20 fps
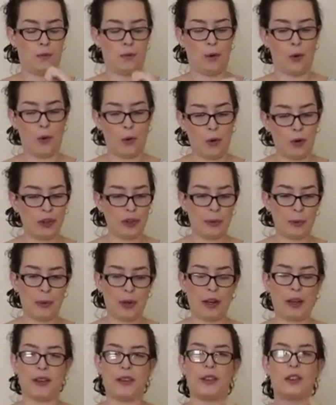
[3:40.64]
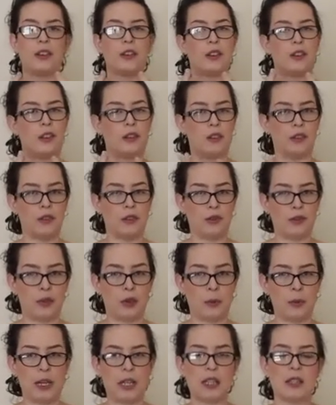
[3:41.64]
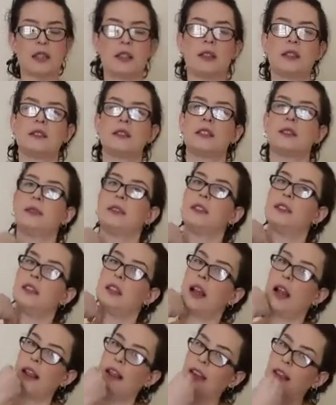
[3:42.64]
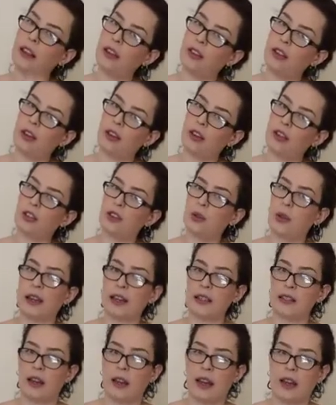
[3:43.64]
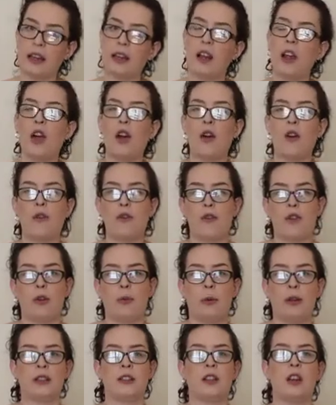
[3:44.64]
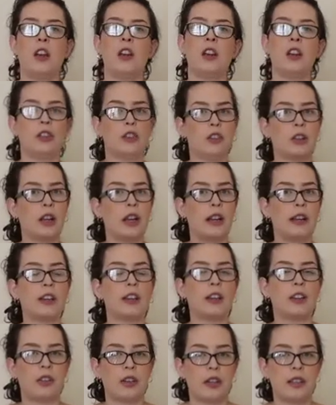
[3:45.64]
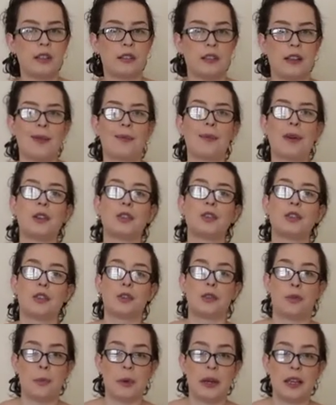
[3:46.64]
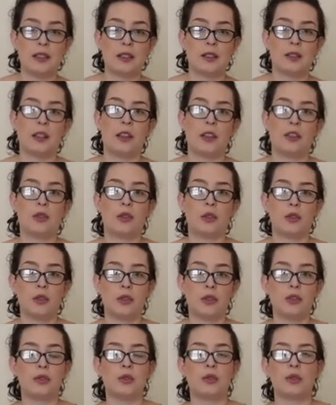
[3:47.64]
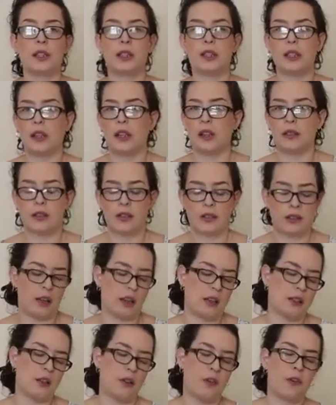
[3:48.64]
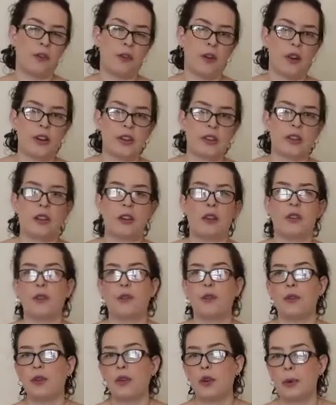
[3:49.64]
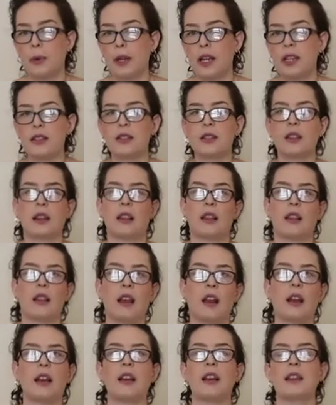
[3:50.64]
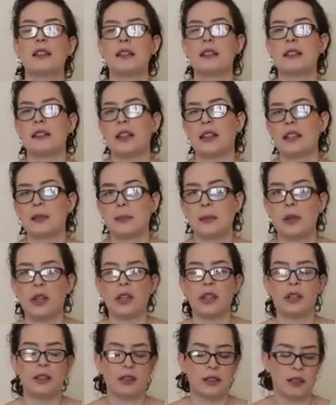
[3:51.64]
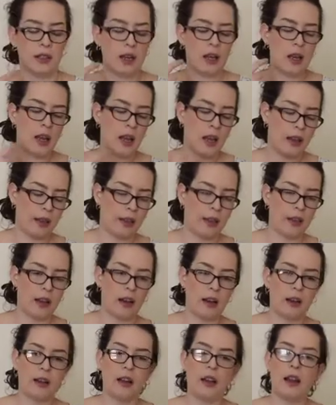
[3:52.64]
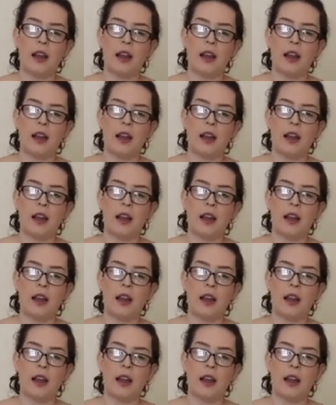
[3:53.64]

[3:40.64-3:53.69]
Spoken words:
hold the breath 4 beats, and then you're going to exhale 4 beats. You can increase the amount of beats that you use during the exercise. First 4 beats, then 6 beats, then